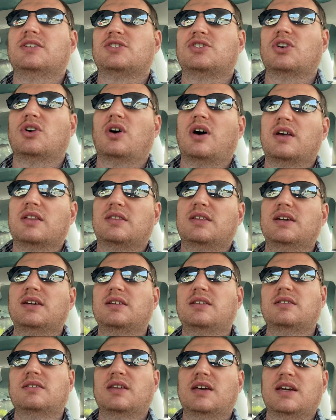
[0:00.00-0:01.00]
So I
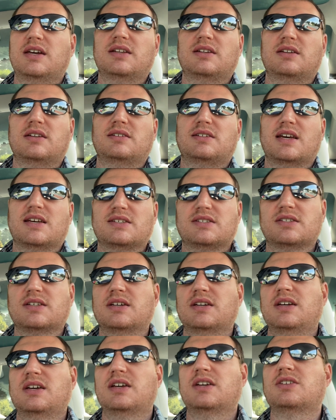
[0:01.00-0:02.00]
think that
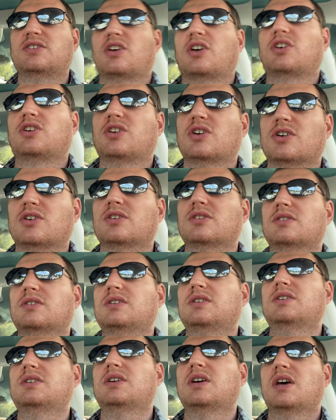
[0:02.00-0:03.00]
Tesla is
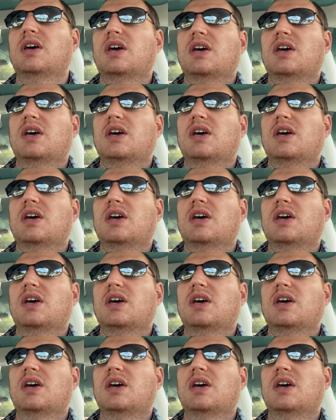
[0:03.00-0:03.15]
currently